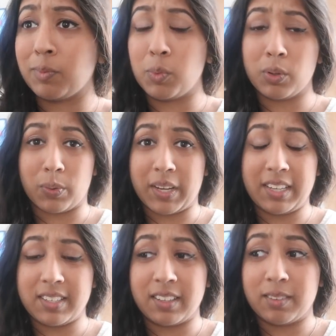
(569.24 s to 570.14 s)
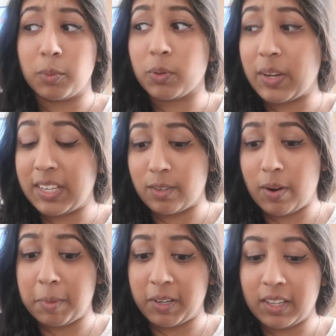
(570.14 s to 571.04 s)
what creator? What creator
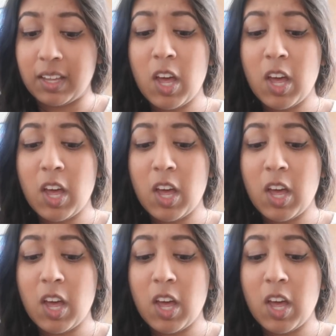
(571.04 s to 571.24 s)
am I?